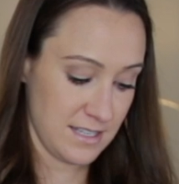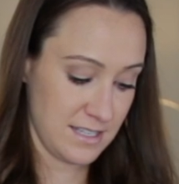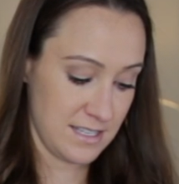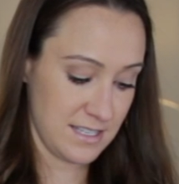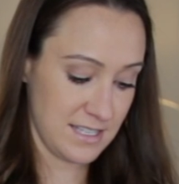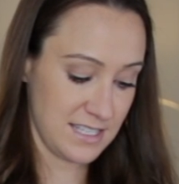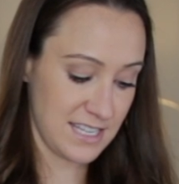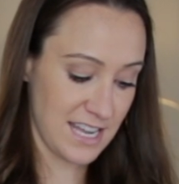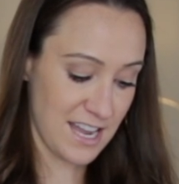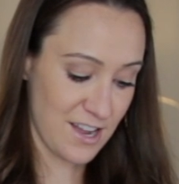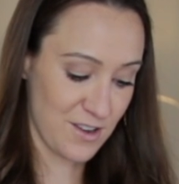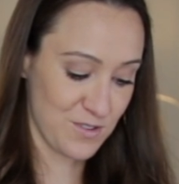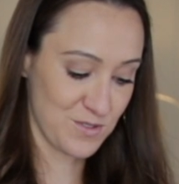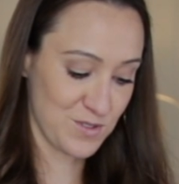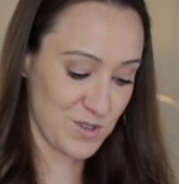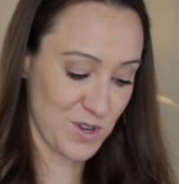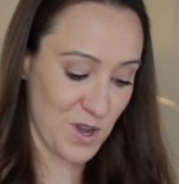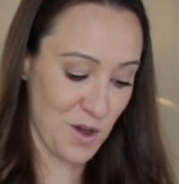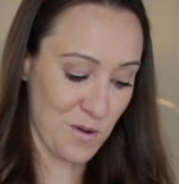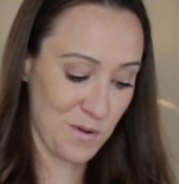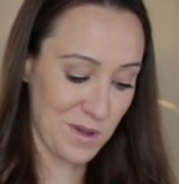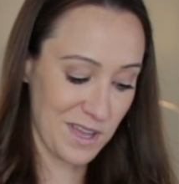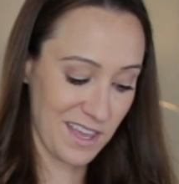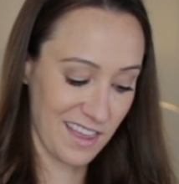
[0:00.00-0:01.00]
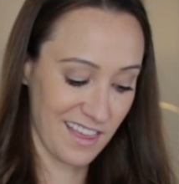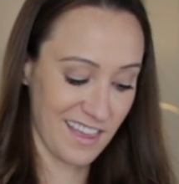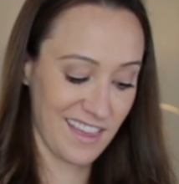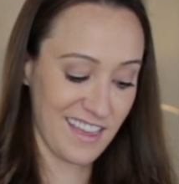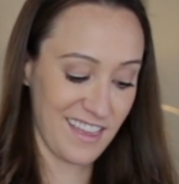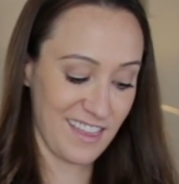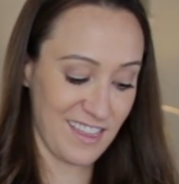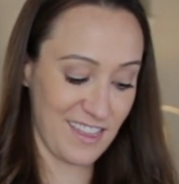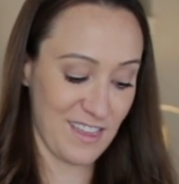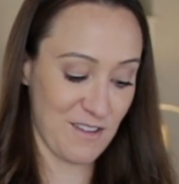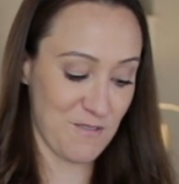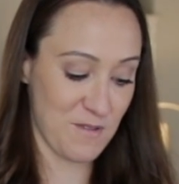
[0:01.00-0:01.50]
sound going
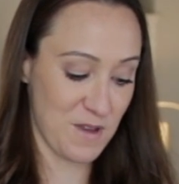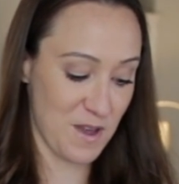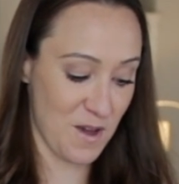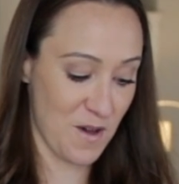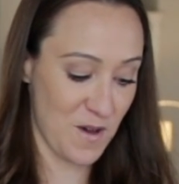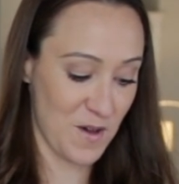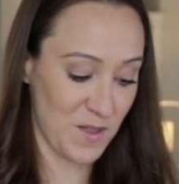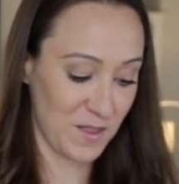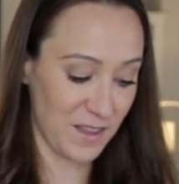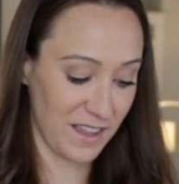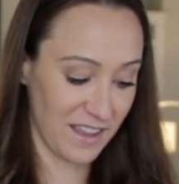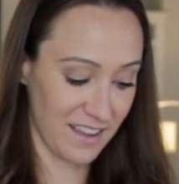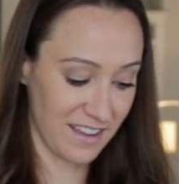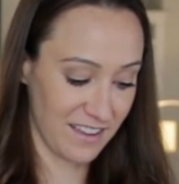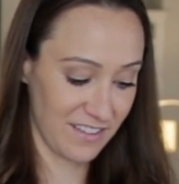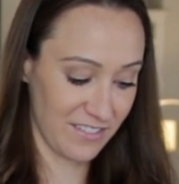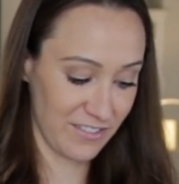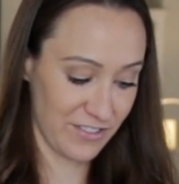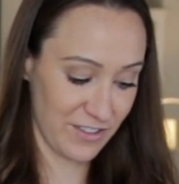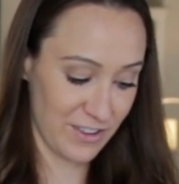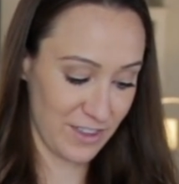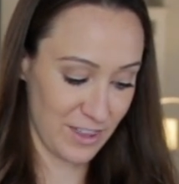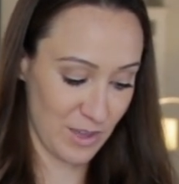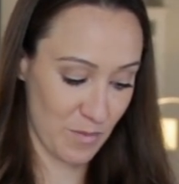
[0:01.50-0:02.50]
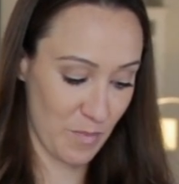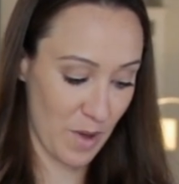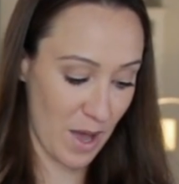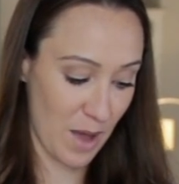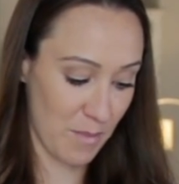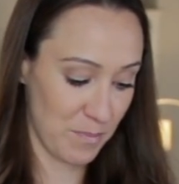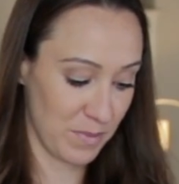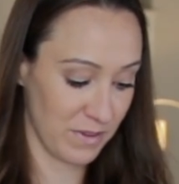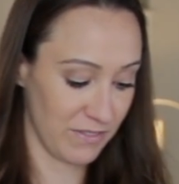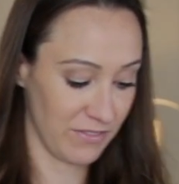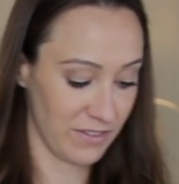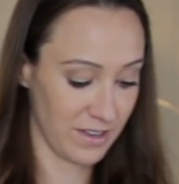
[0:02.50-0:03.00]
that we all love, the
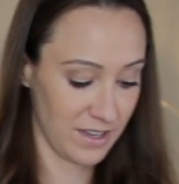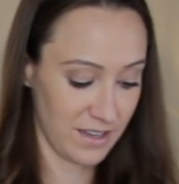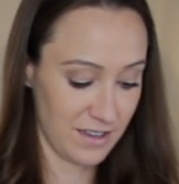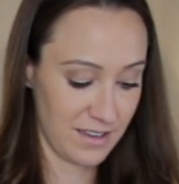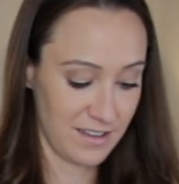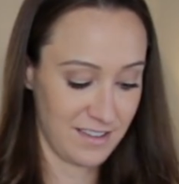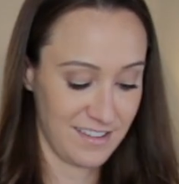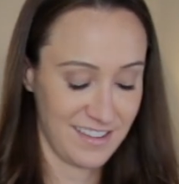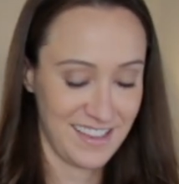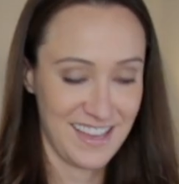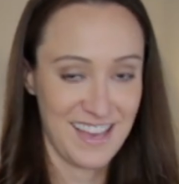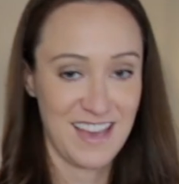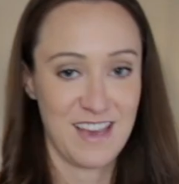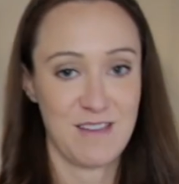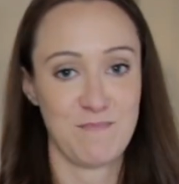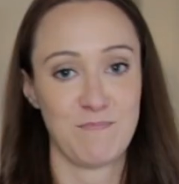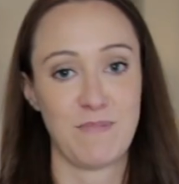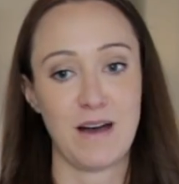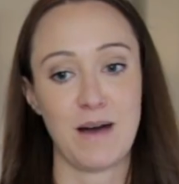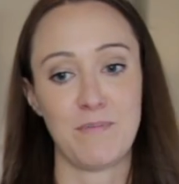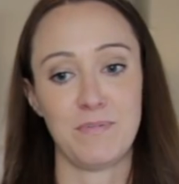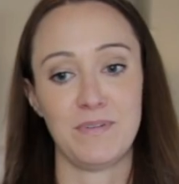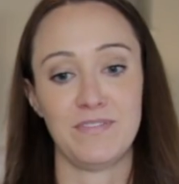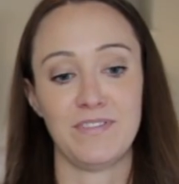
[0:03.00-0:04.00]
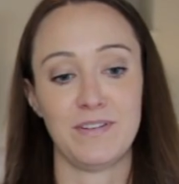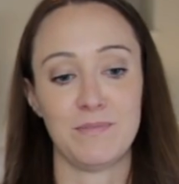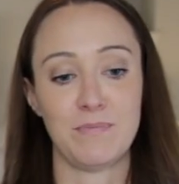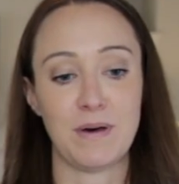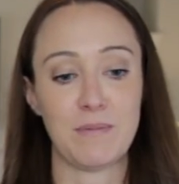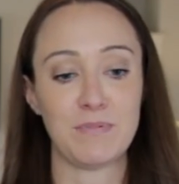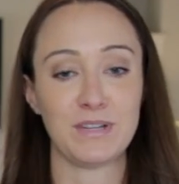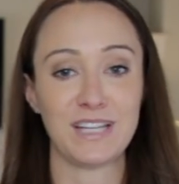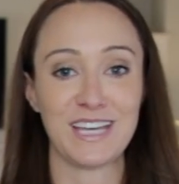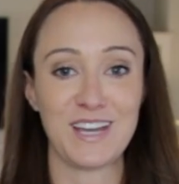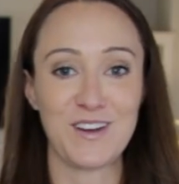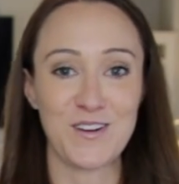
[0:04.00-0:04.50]
pop of a
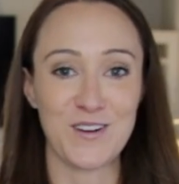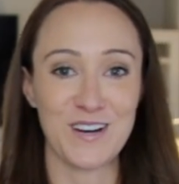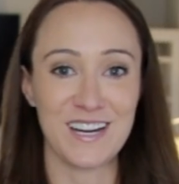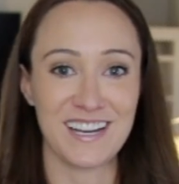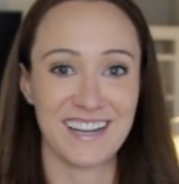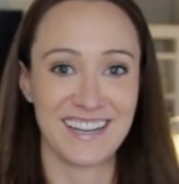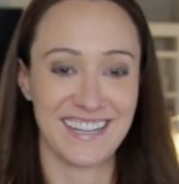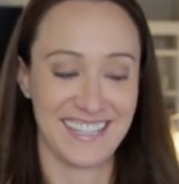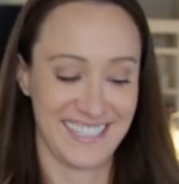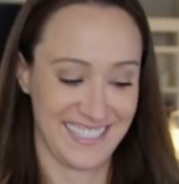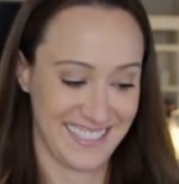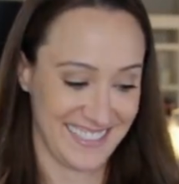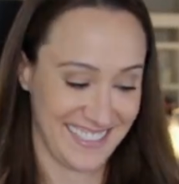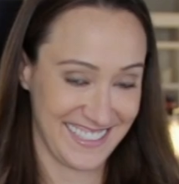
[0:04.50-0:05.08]
bubbly cork.